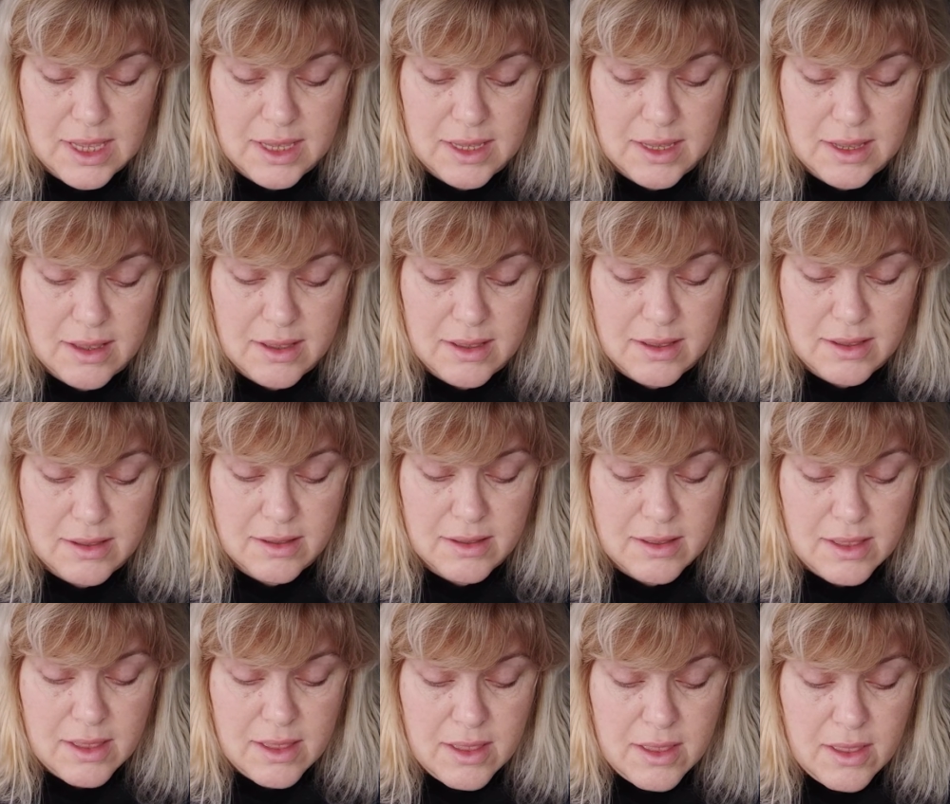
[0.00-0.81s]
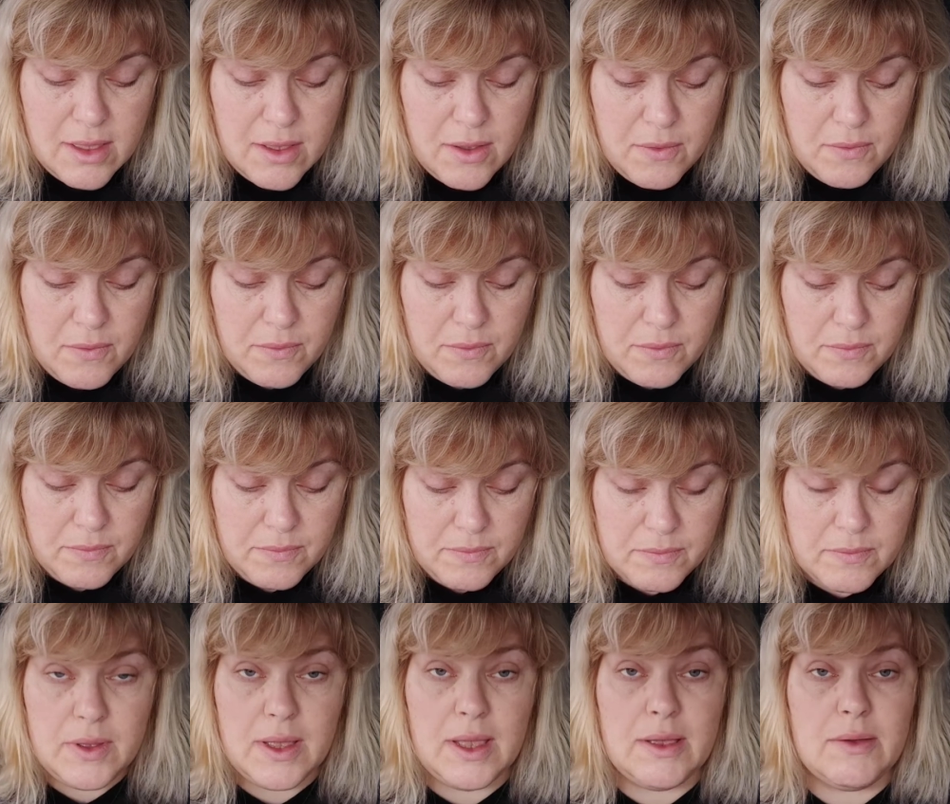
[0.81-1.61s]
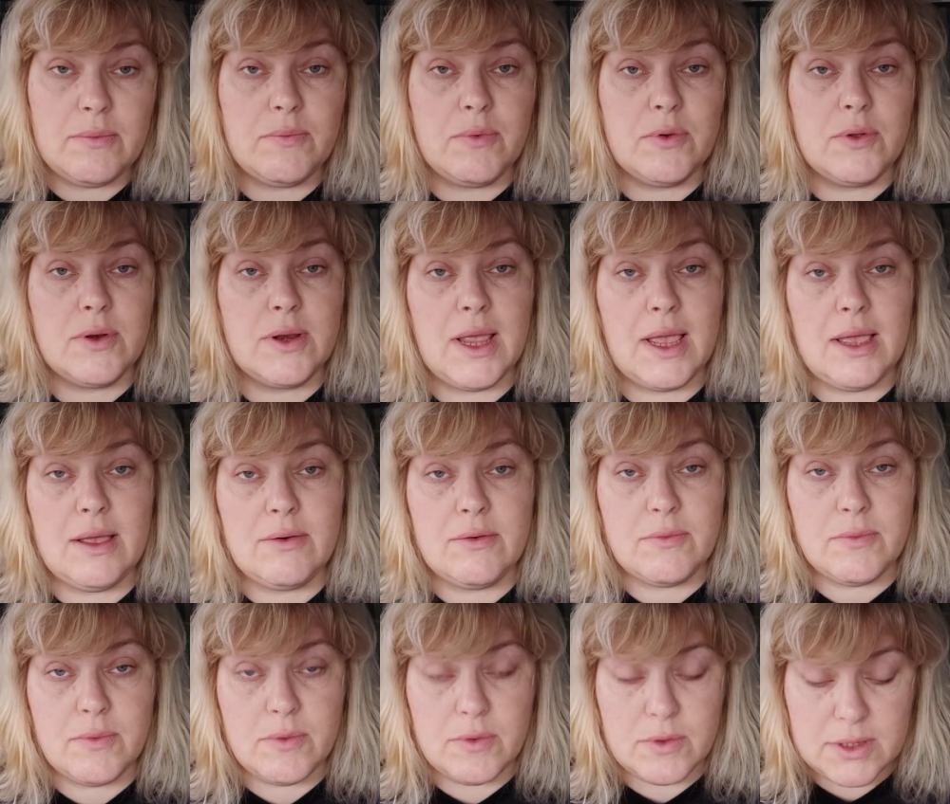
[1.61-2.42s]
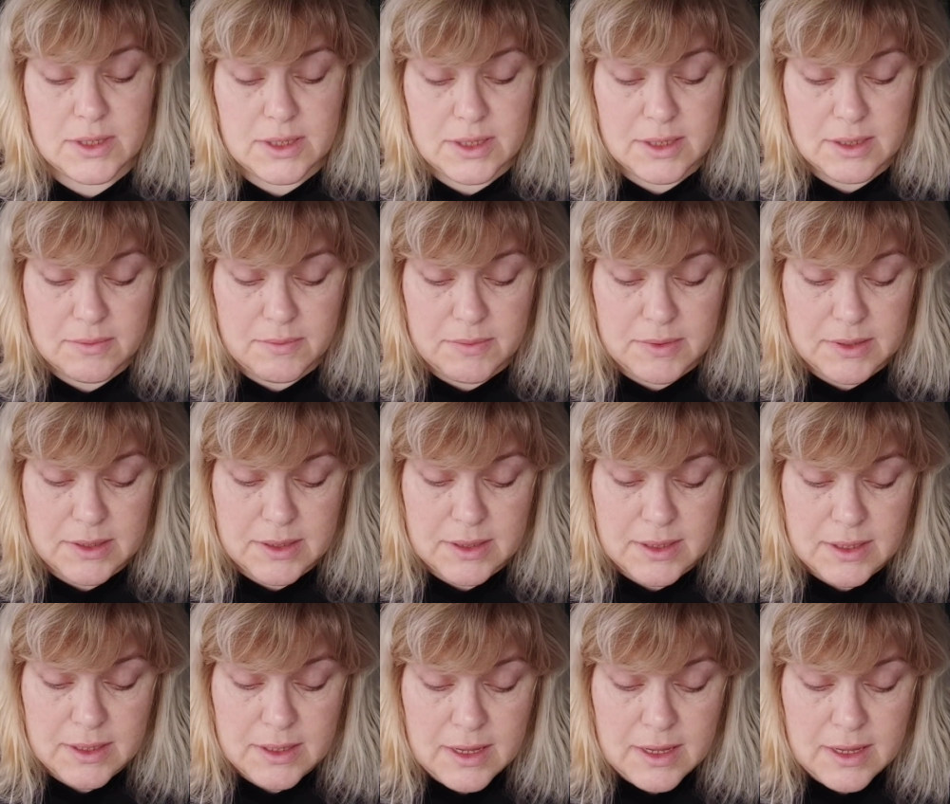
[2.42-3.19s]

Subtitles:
occur. How long have we got? 6 minutes.